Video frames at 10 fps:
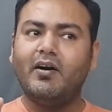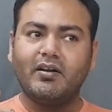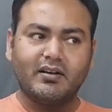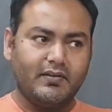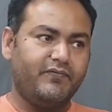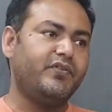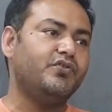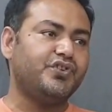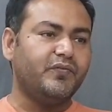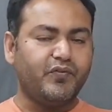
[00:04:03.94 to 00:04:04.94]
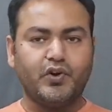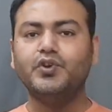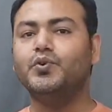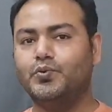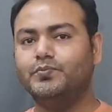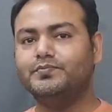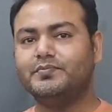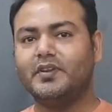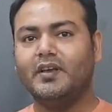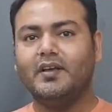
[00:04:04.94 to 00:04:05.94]
or confusion for you,
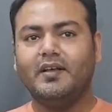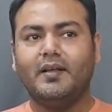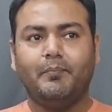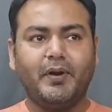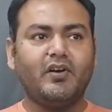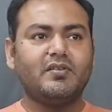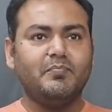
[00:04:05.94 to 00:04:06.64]
because